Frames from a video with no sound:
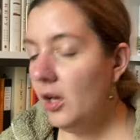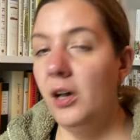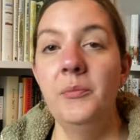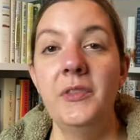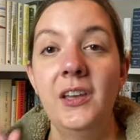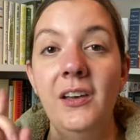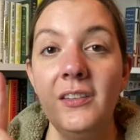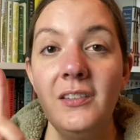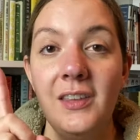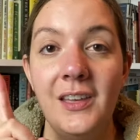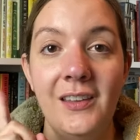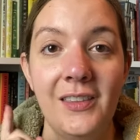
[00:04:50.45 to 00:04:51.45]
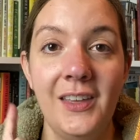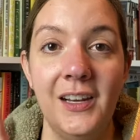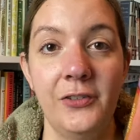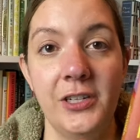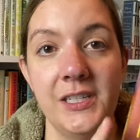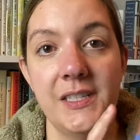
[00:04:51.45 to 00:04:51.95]
The other thing that I
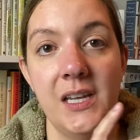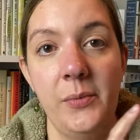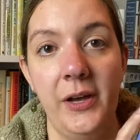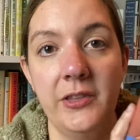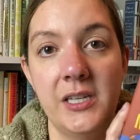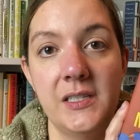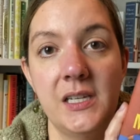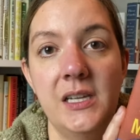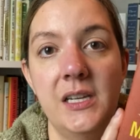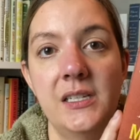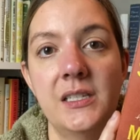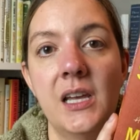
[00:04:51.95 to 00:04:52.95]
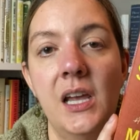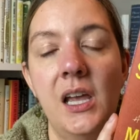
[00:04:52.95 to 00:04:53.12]
want to say about this is